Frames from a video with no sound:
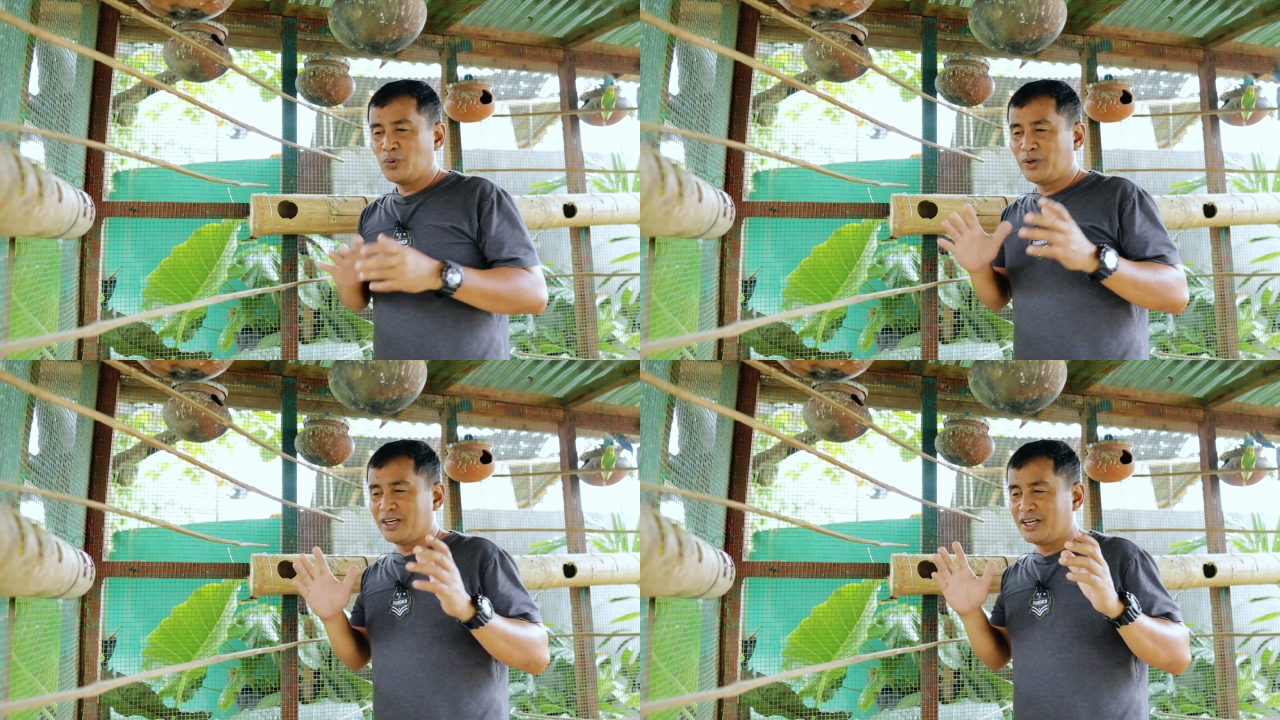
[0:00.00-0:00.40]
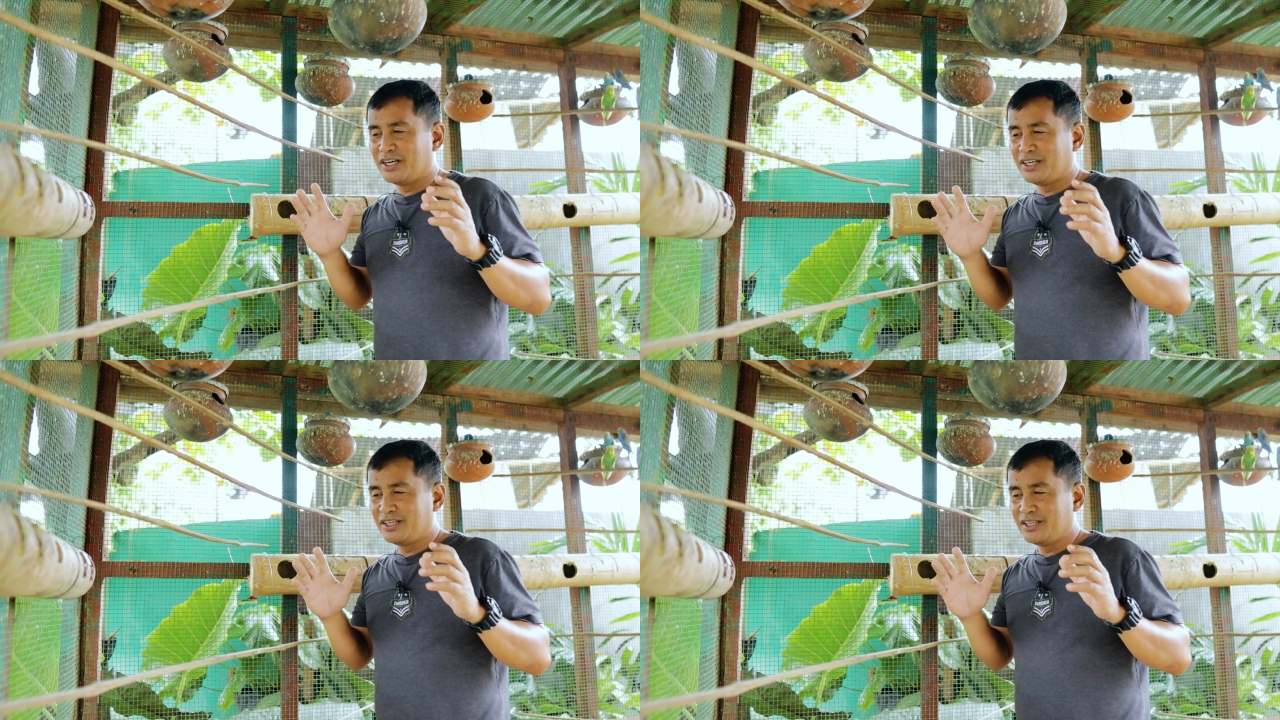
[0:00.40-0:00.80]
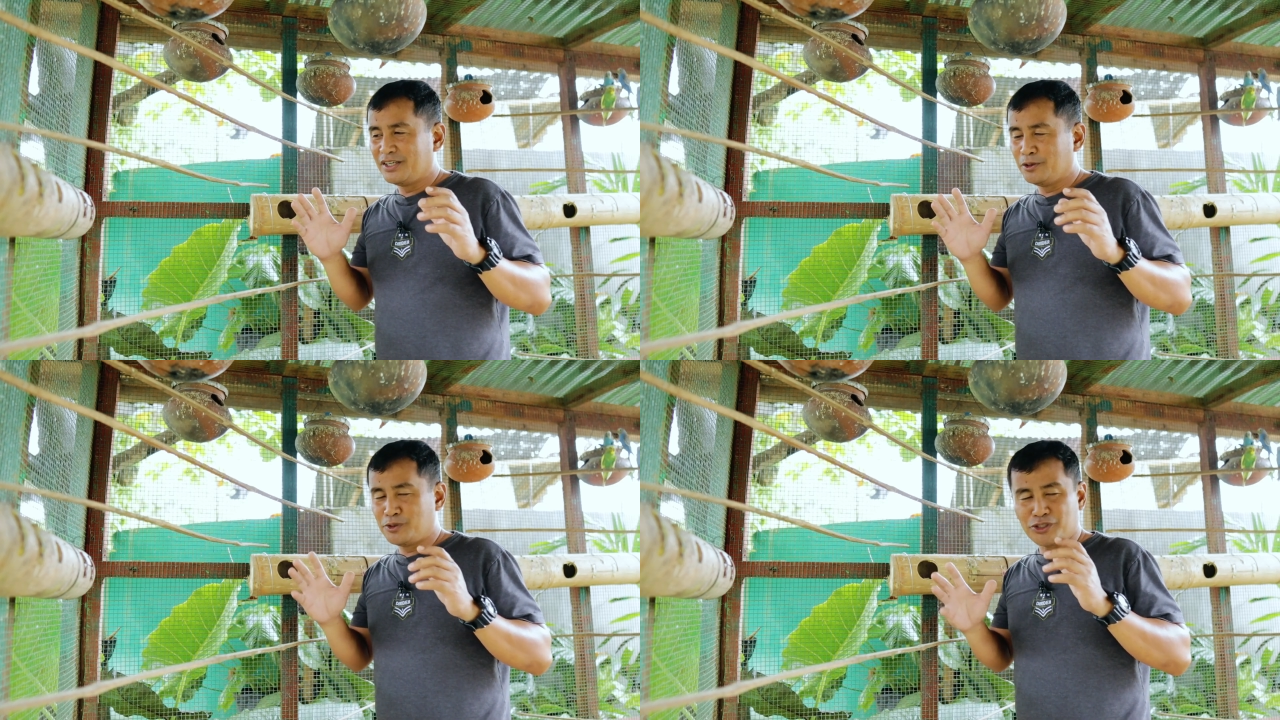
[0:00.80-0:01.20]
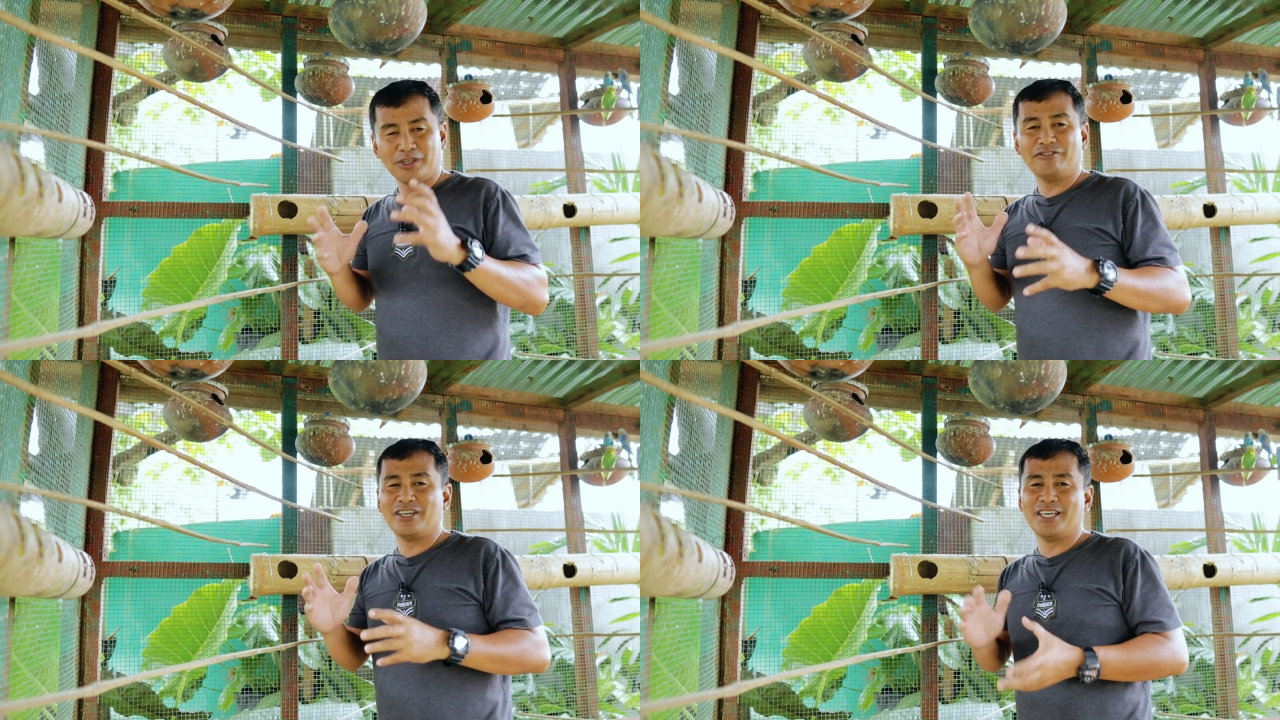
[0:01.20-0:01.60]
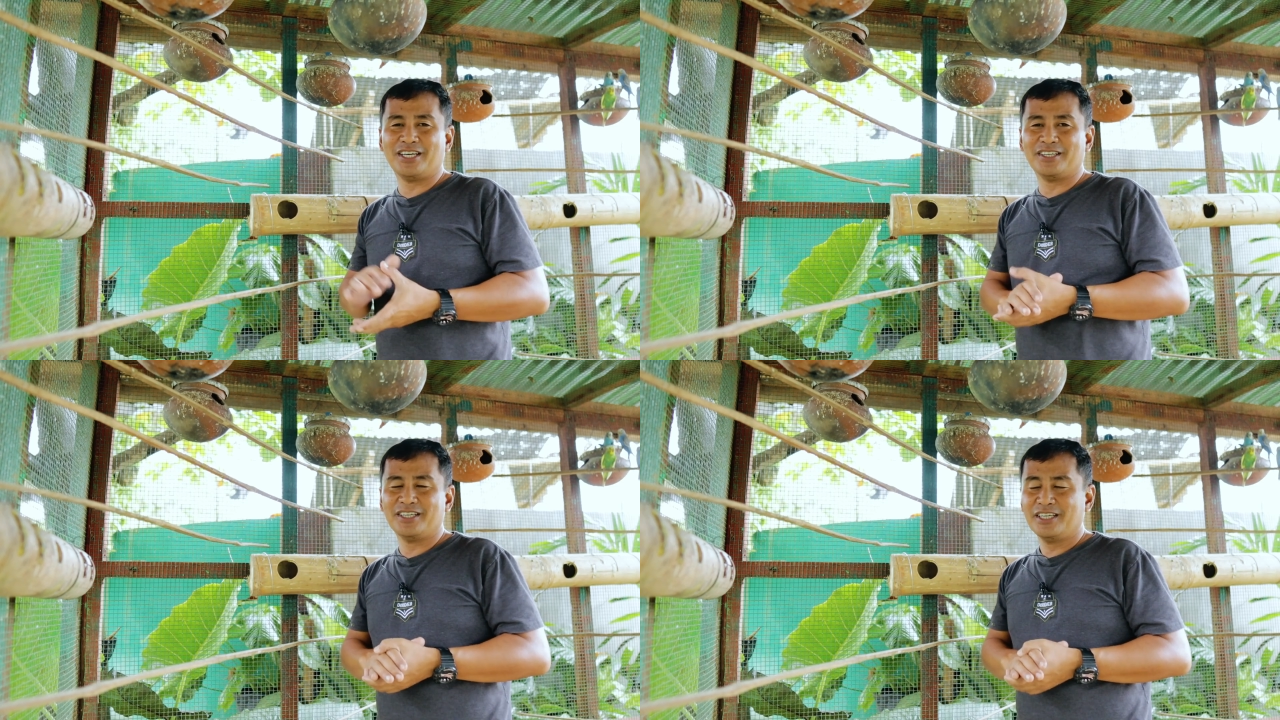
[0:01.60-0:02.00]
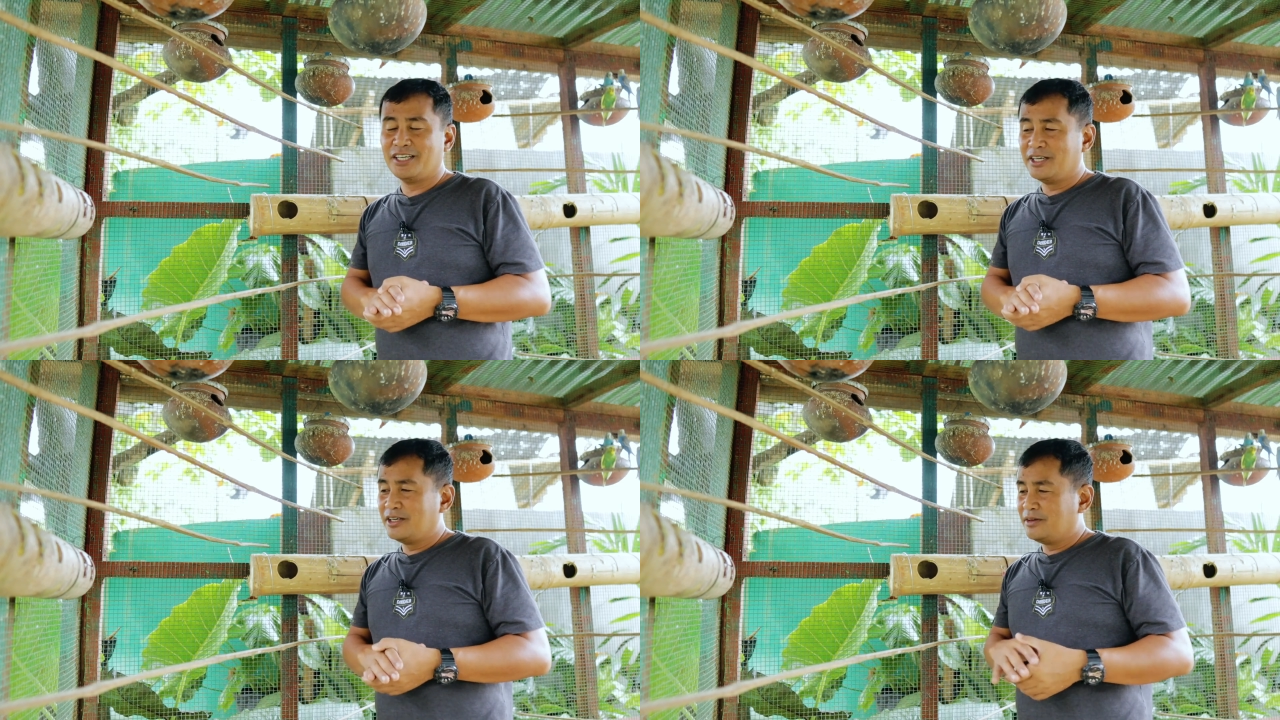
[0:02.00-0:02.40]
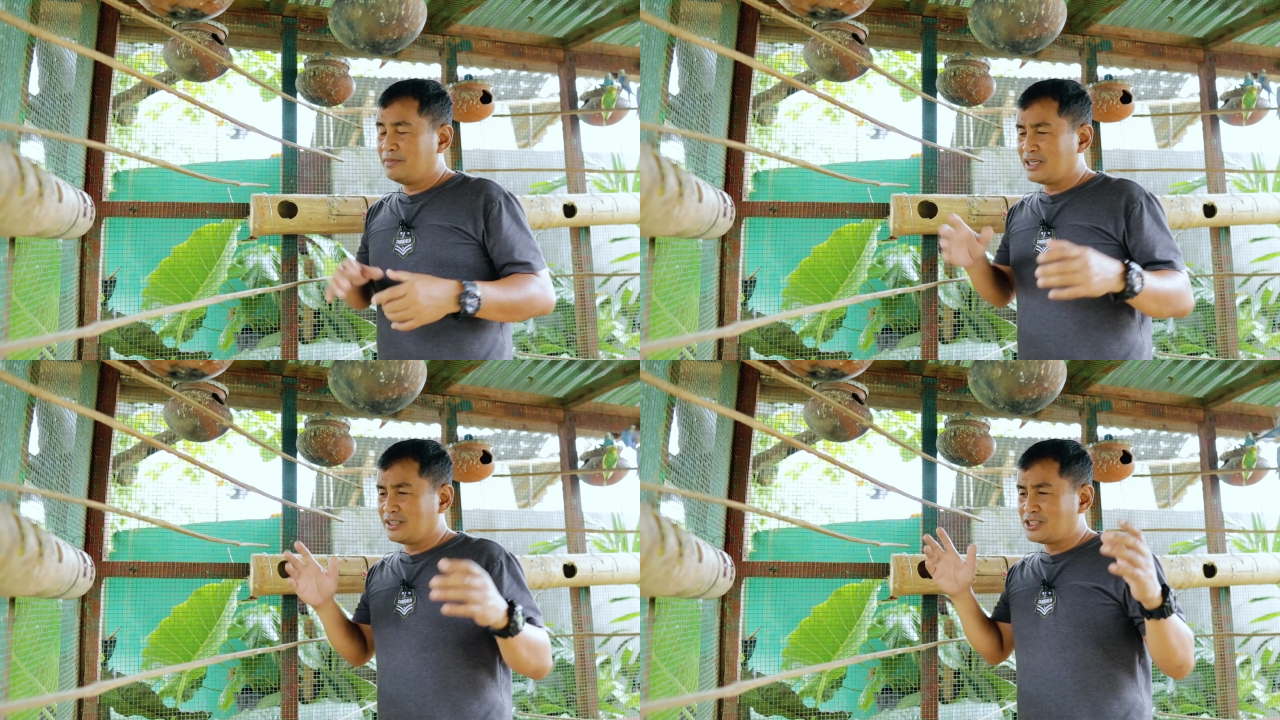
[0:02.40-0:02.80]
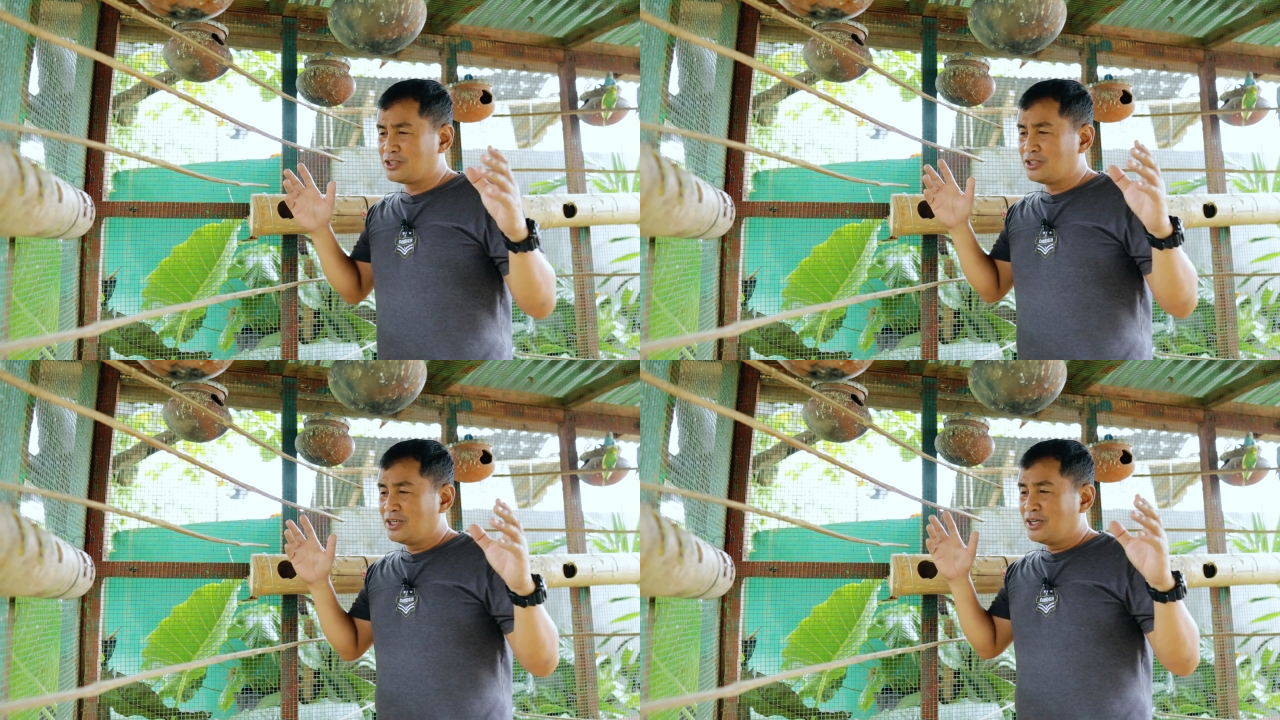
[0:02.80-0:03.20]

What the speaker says: we are observing here, because